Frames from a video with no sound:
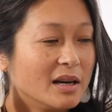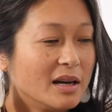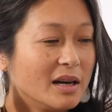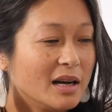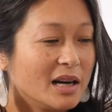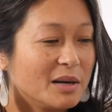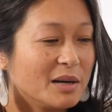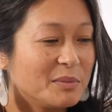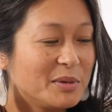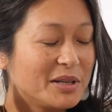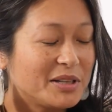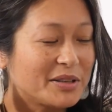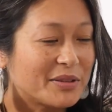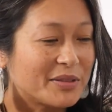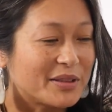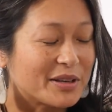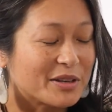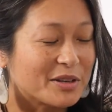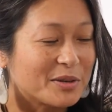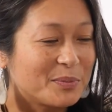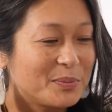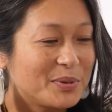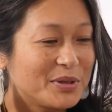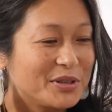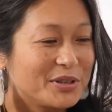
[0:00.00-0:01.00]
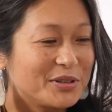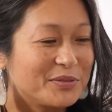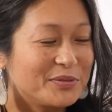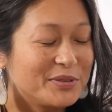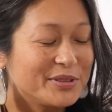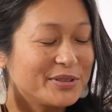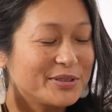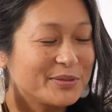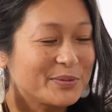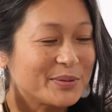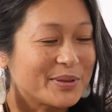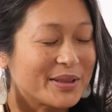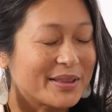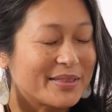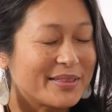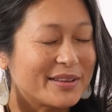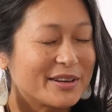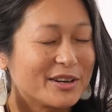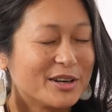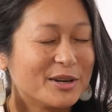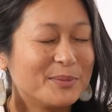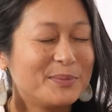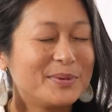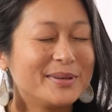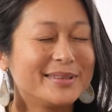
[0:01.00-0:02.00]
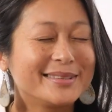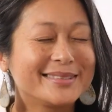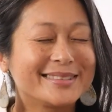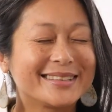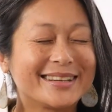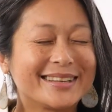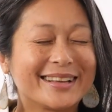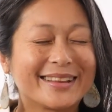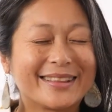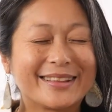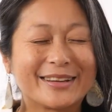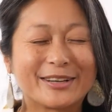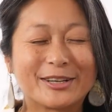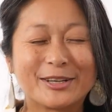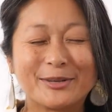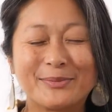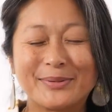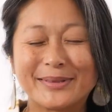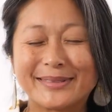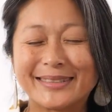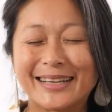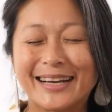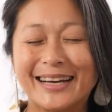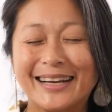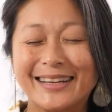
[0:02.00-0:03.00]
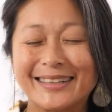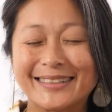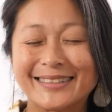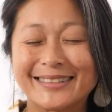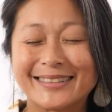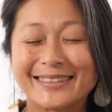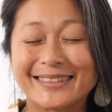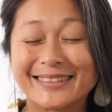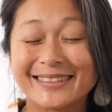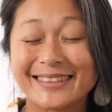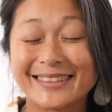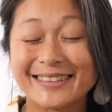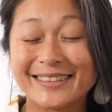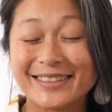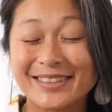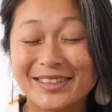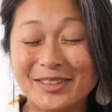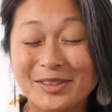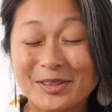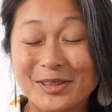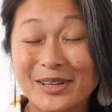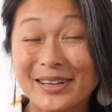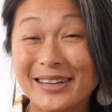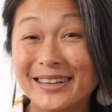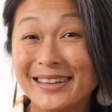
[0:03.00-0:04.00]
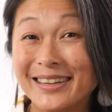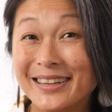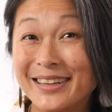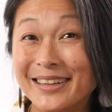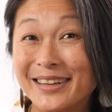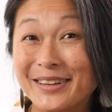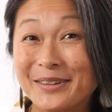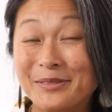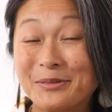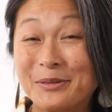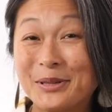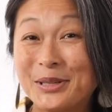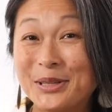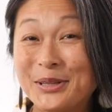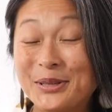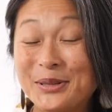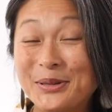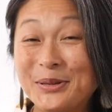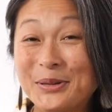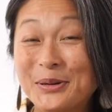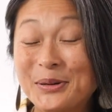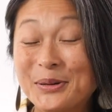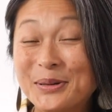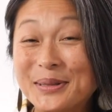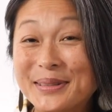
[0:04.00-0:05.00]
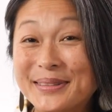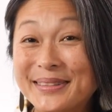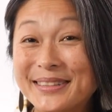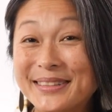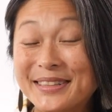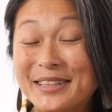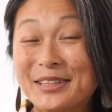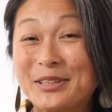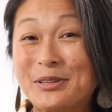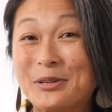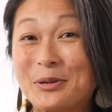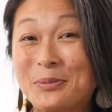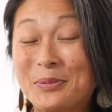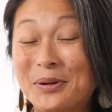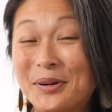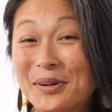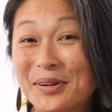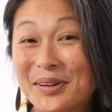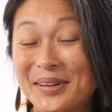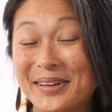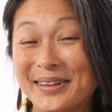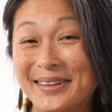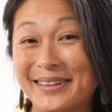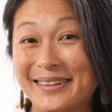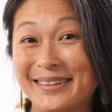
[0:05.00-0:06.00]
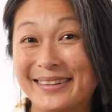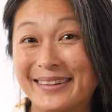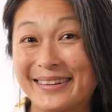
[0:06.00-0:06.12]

I'm in a therapy office with a therapist, and a therapist asks, what are you noticing in your body?